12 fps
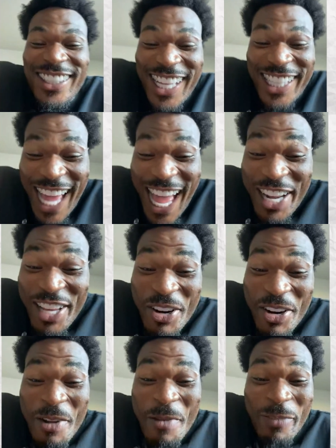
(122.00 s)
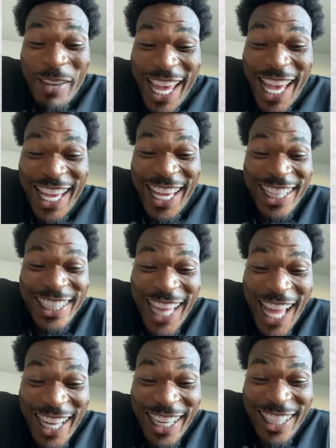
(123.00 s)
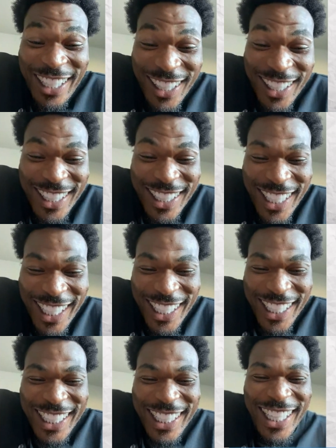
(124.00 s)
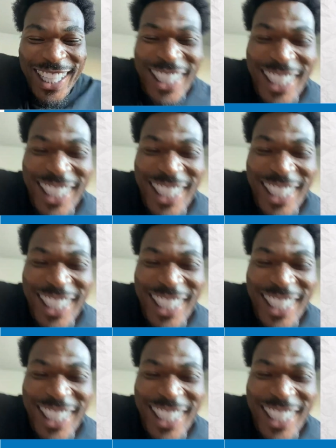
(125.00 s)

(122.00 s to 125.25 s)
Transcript: said, Daddy, you're in a plane. Daddy, look, look, look,